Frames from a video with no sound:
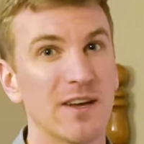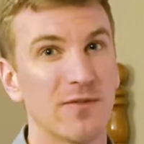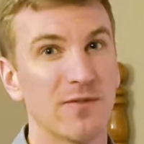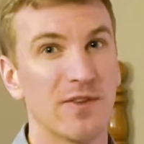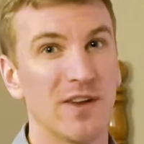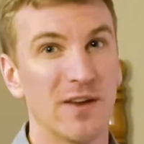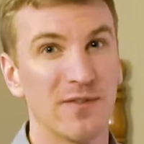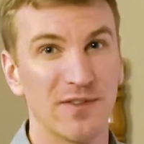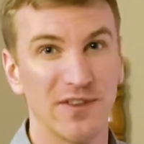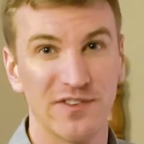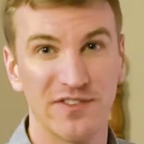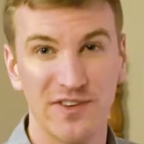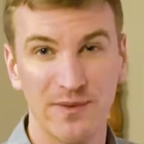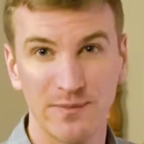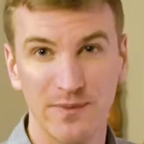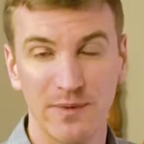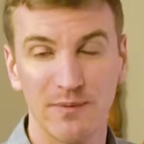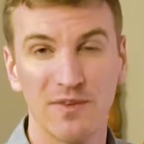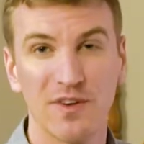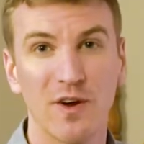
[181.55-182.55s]
if, if the
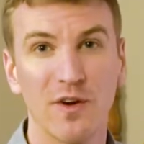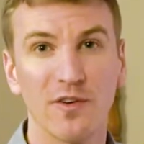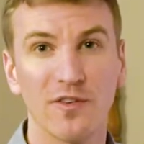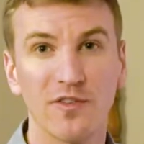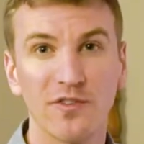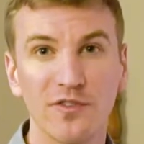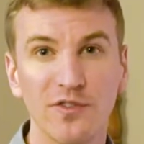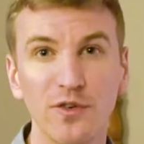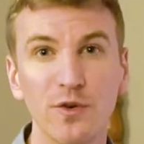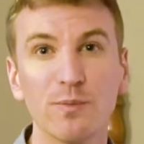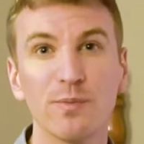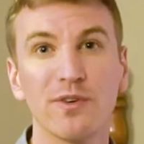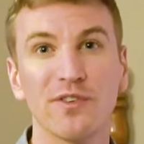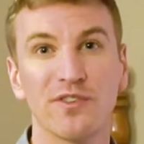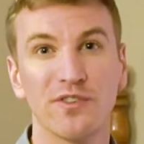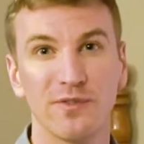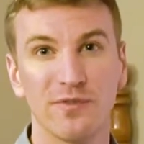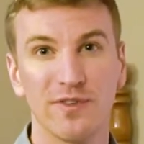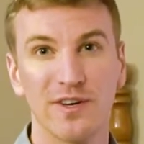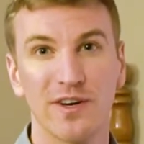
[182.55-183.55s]
symptoms aren't super
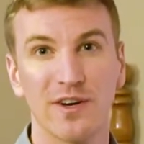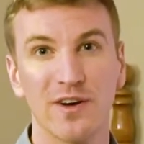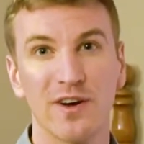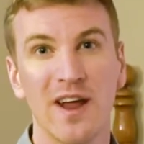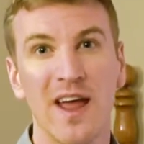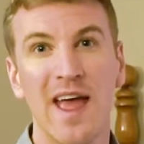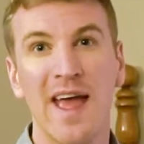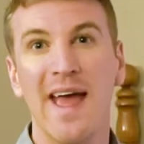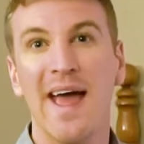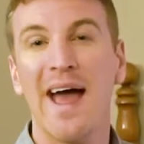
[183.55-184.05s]
severe.